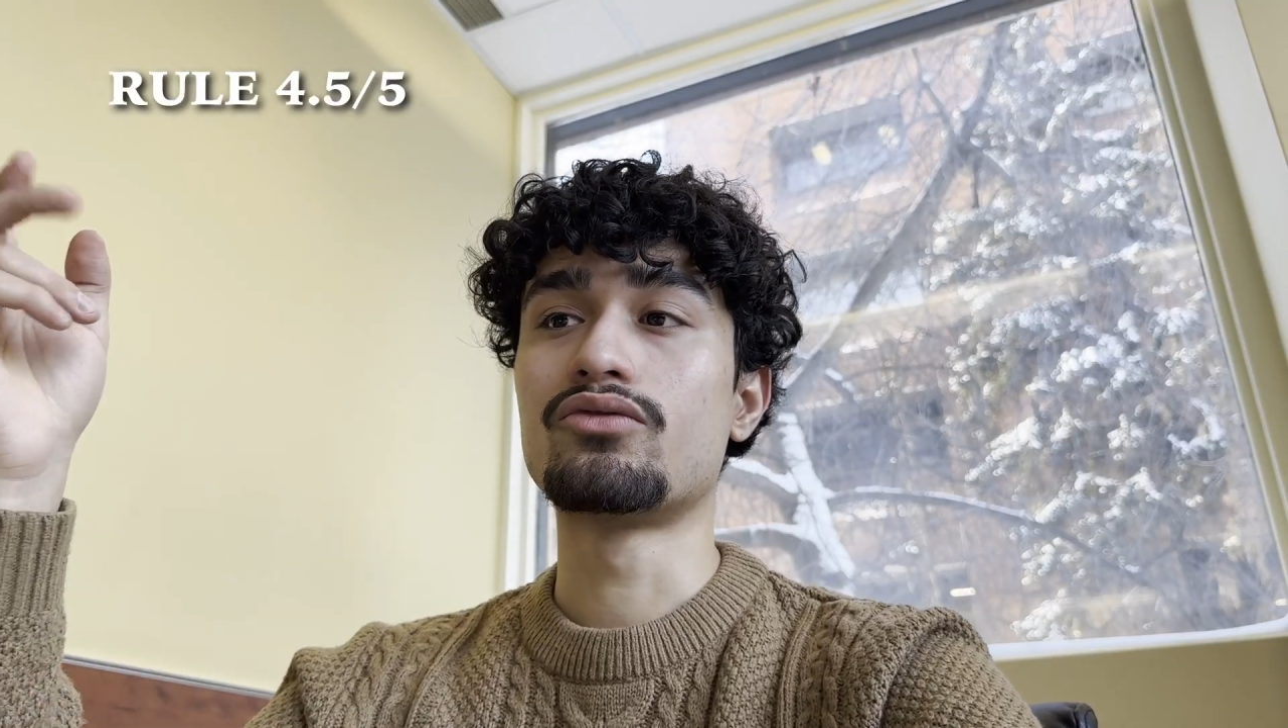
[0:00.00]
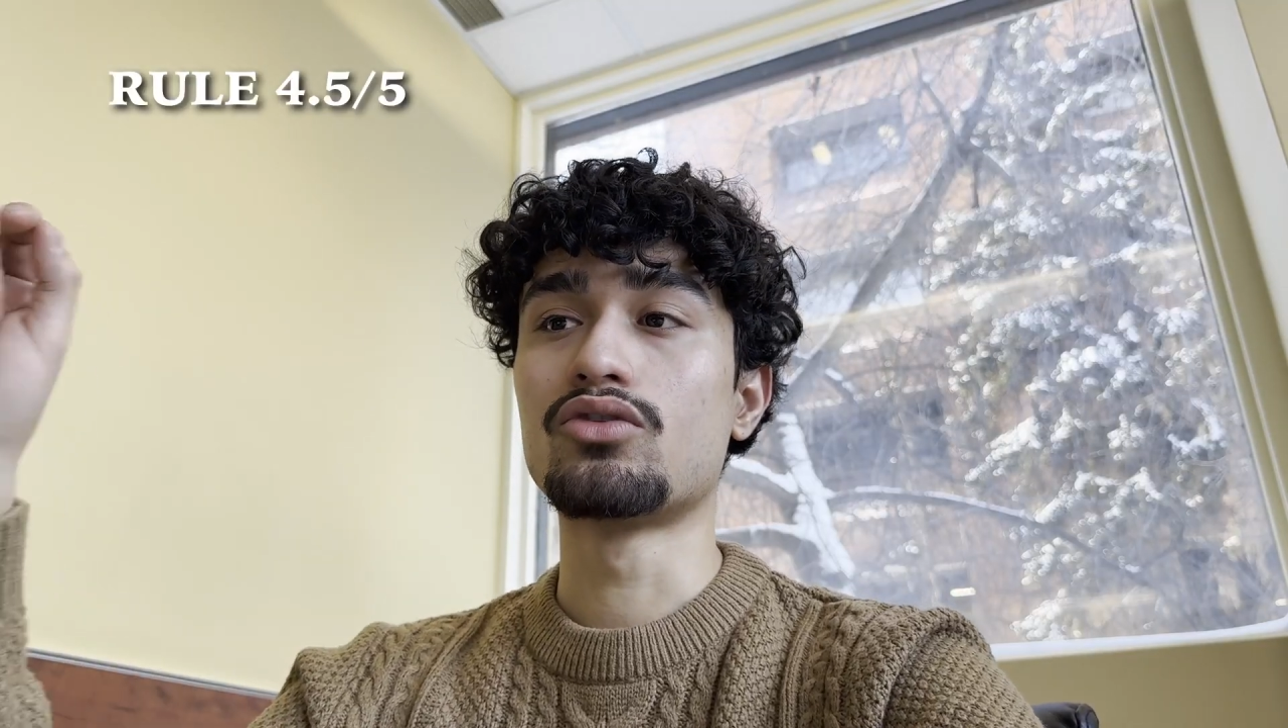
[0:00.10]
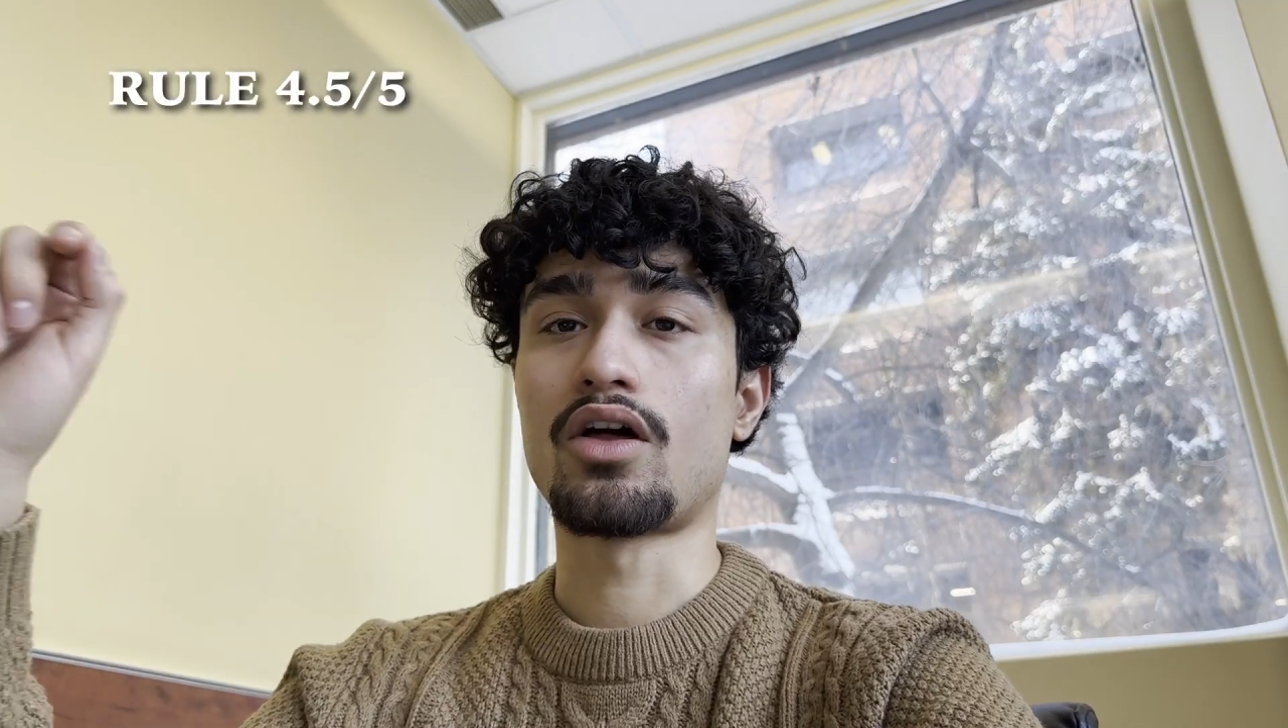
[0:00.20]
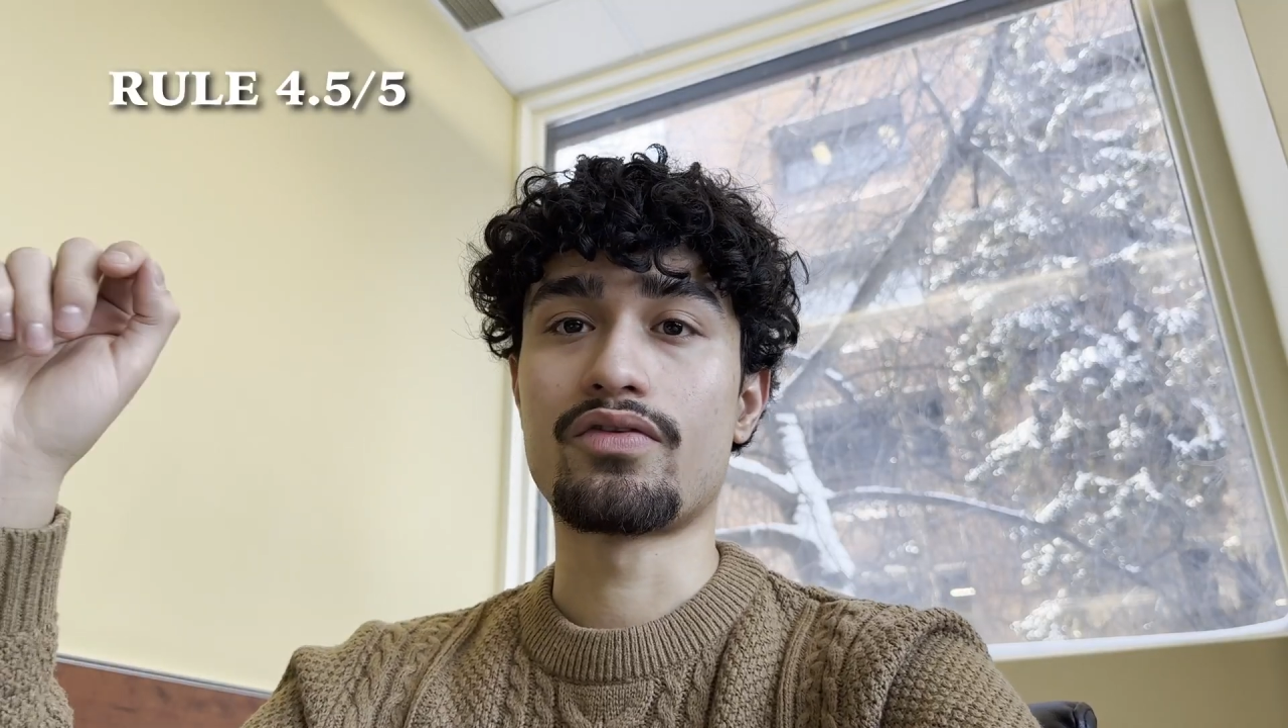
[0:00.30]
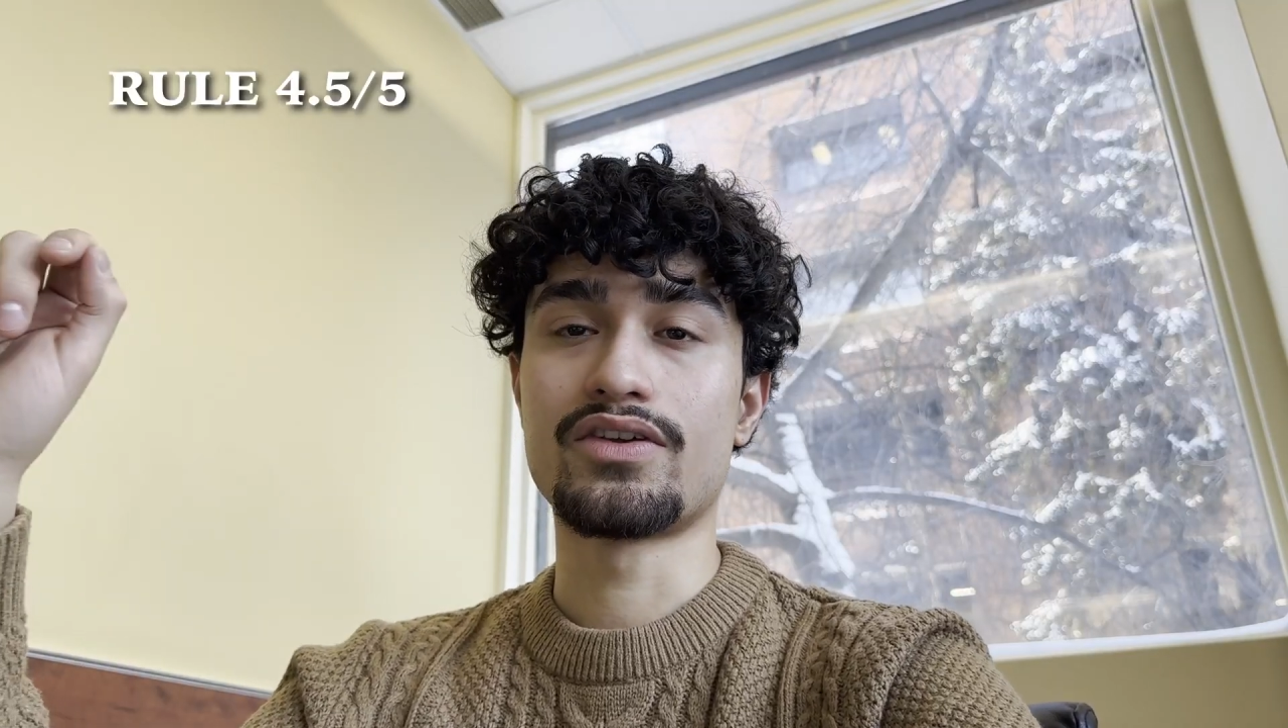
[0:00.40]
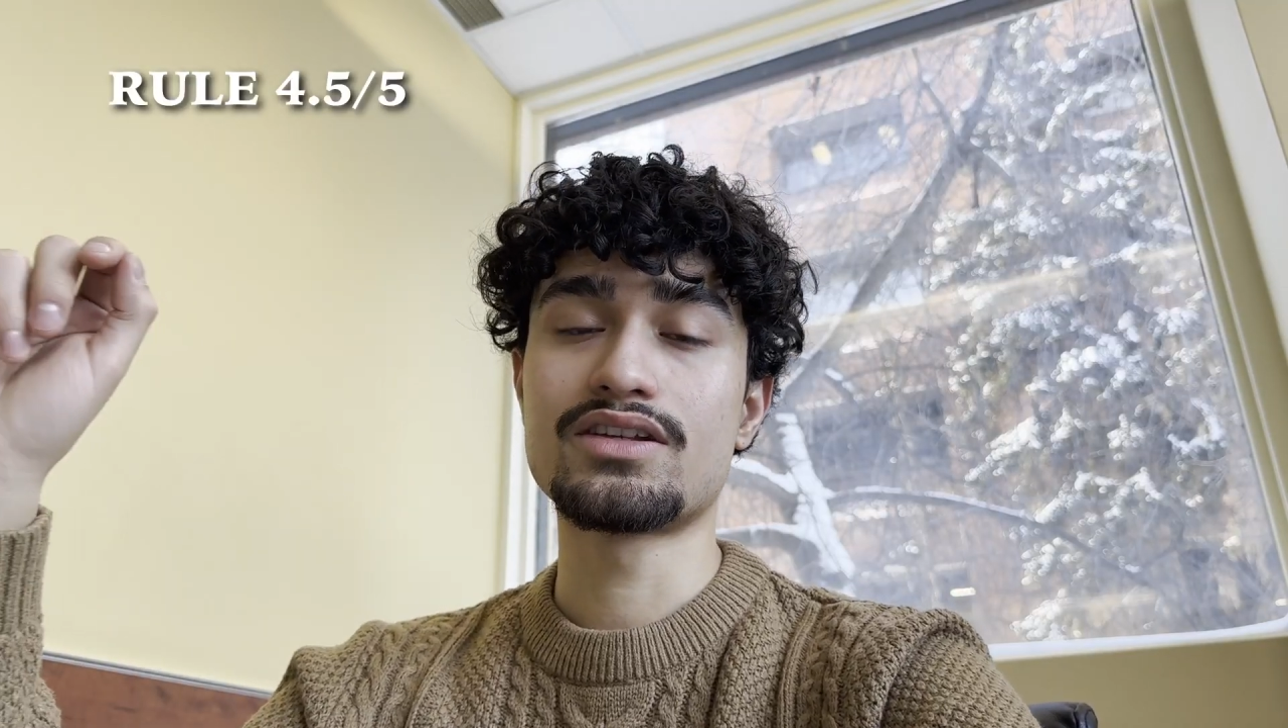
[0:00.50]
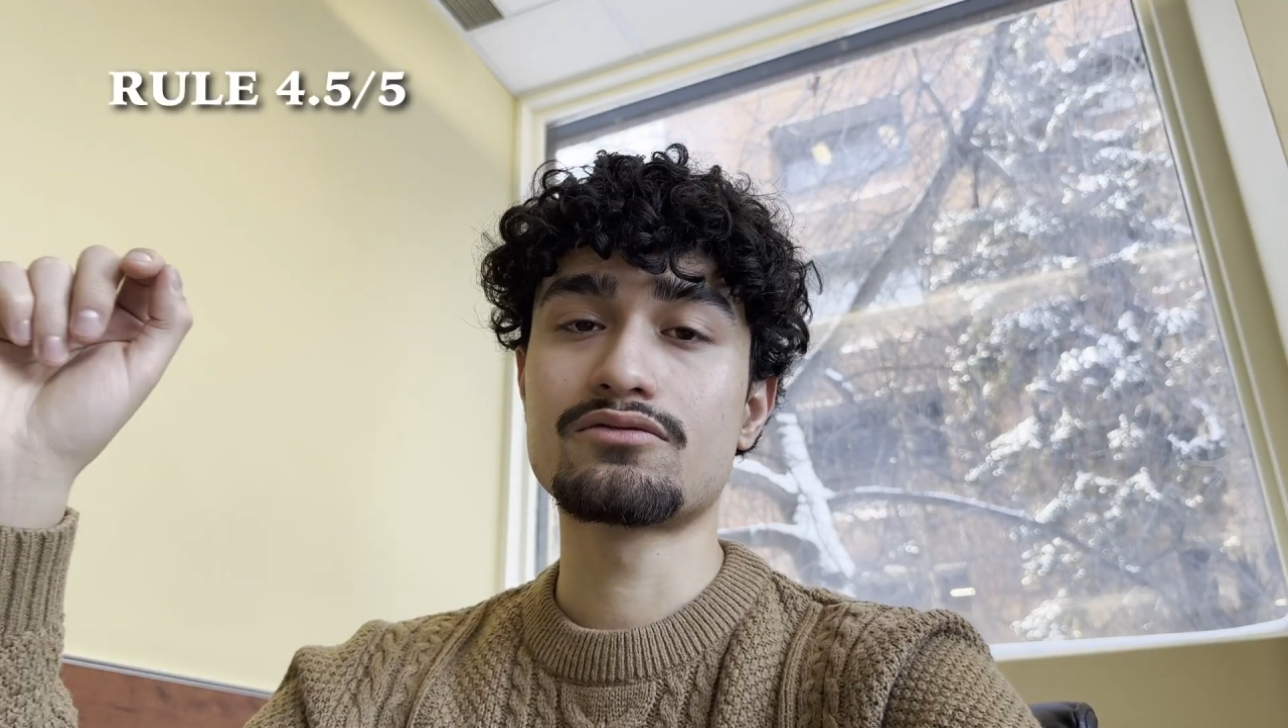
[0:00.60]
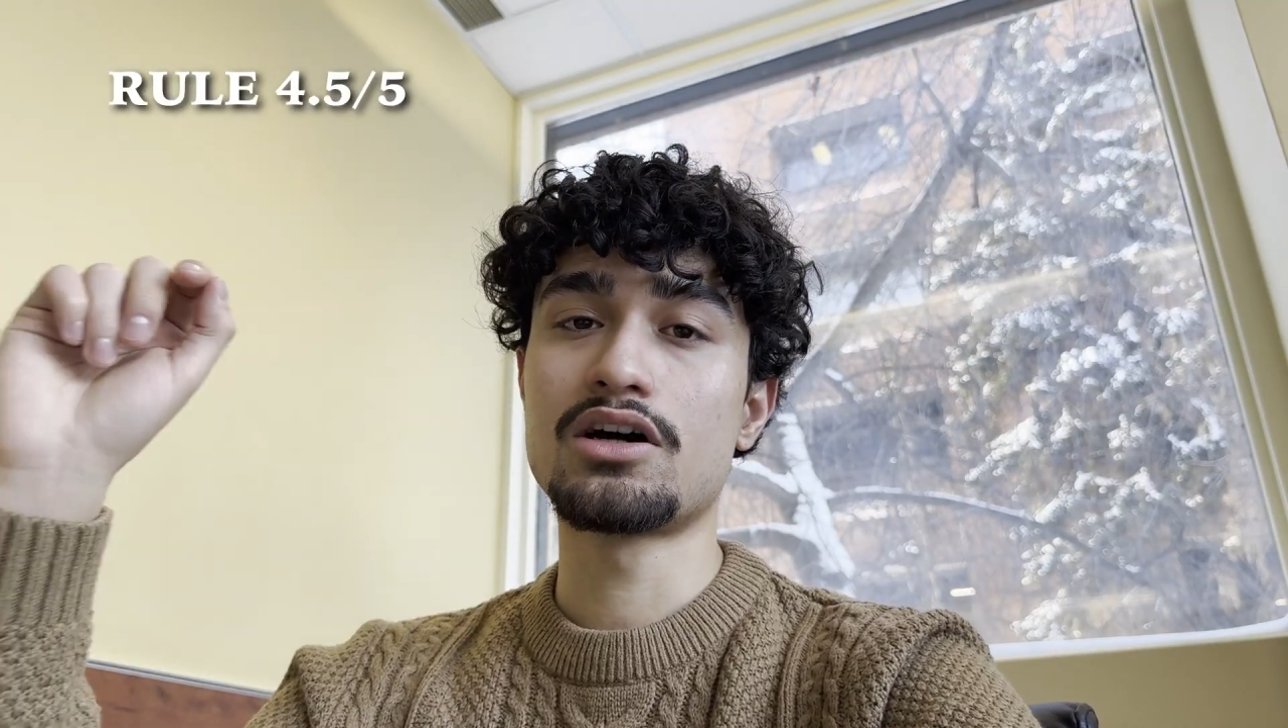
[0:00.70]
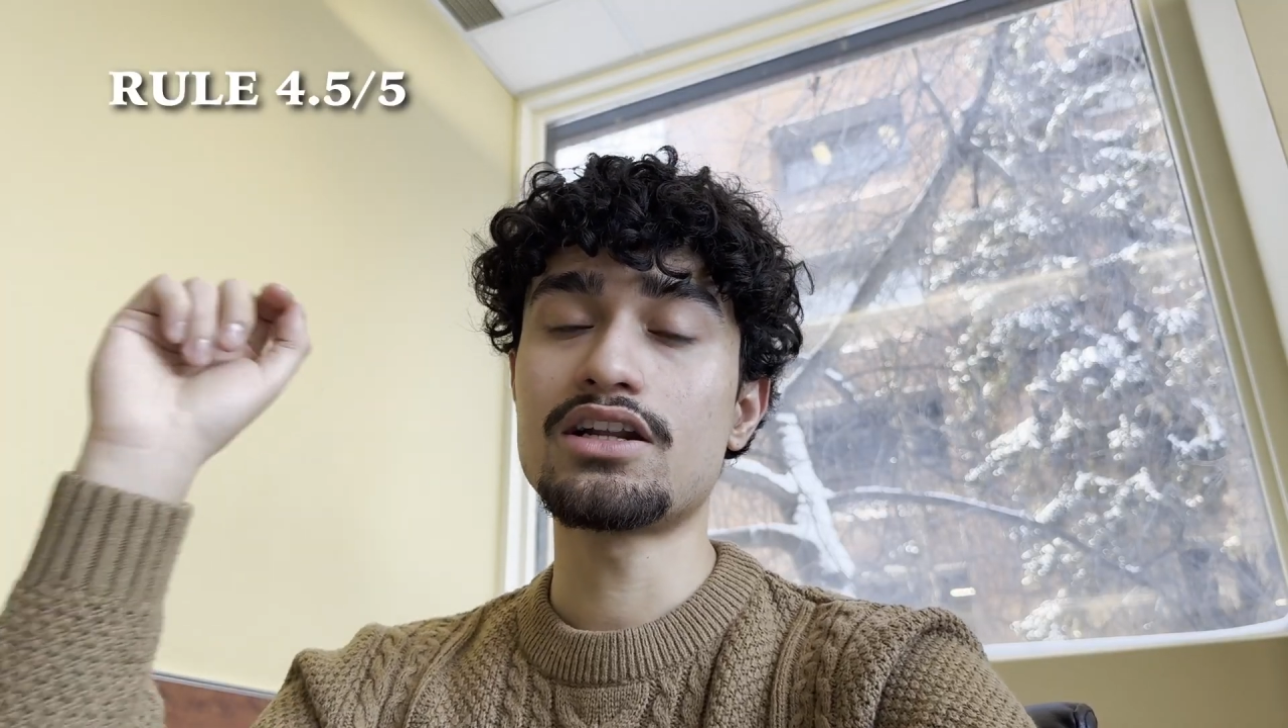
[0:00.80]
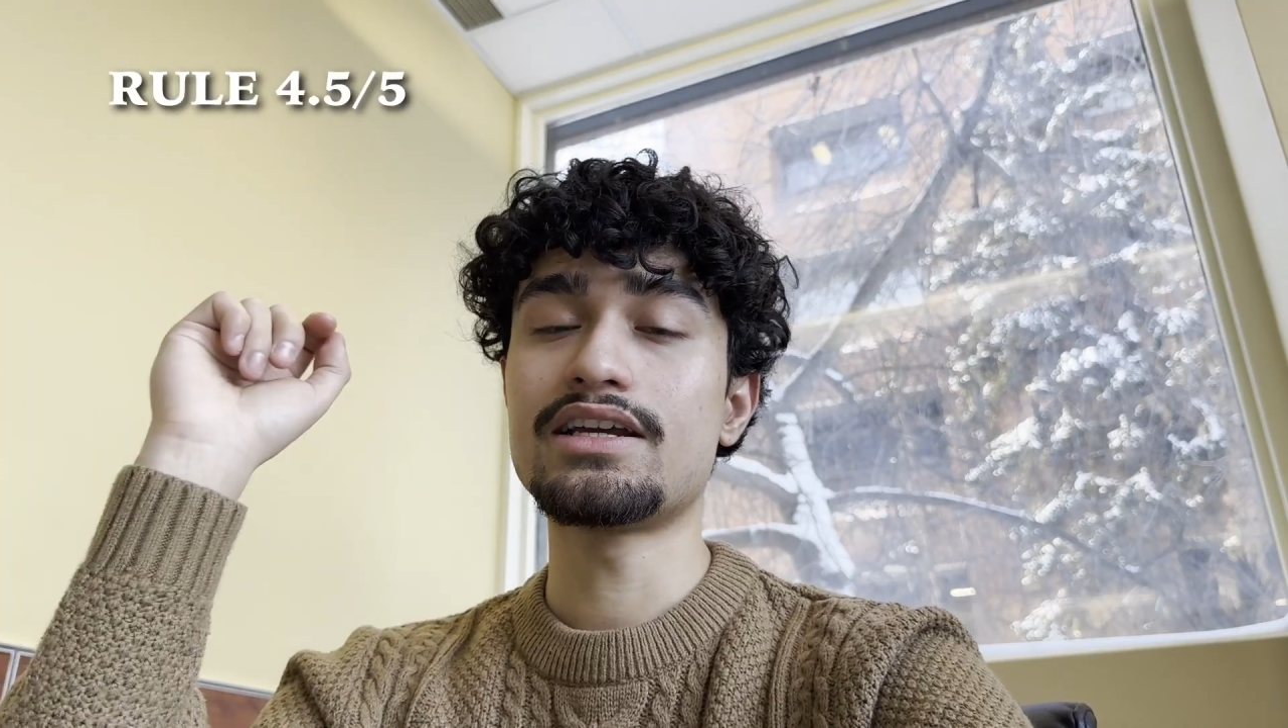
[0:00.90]
rule on this
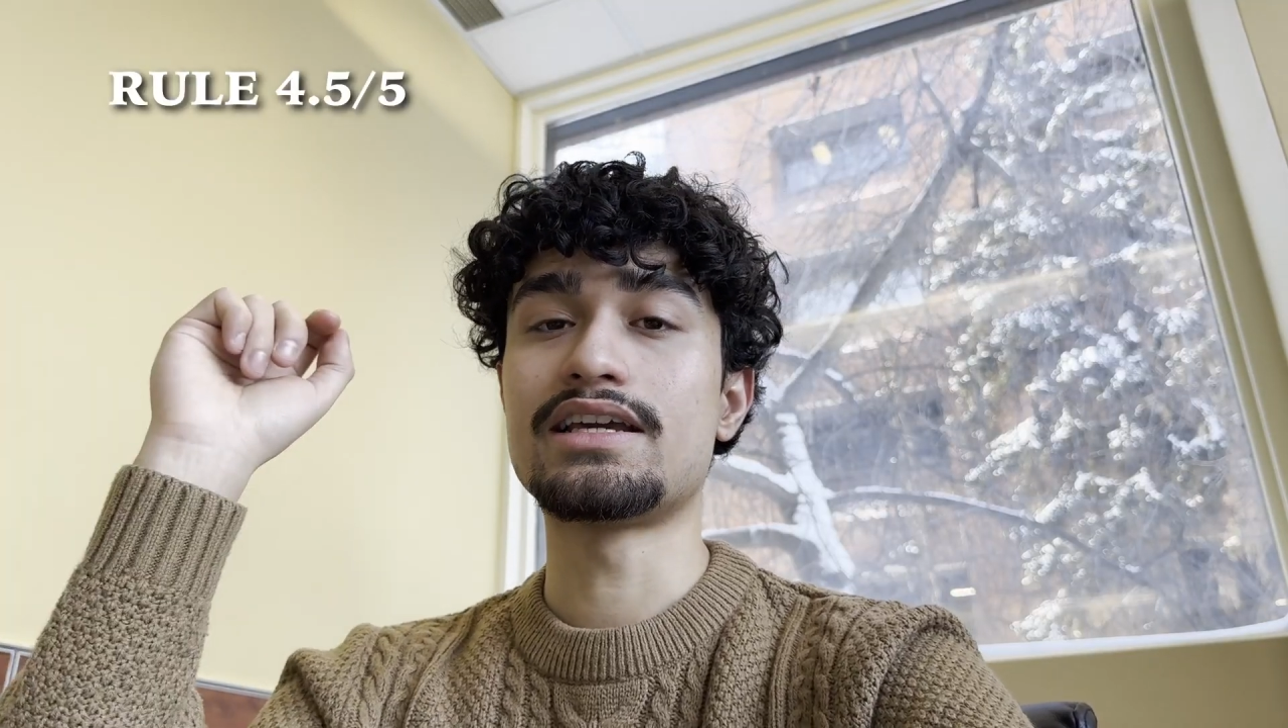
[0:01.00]
one,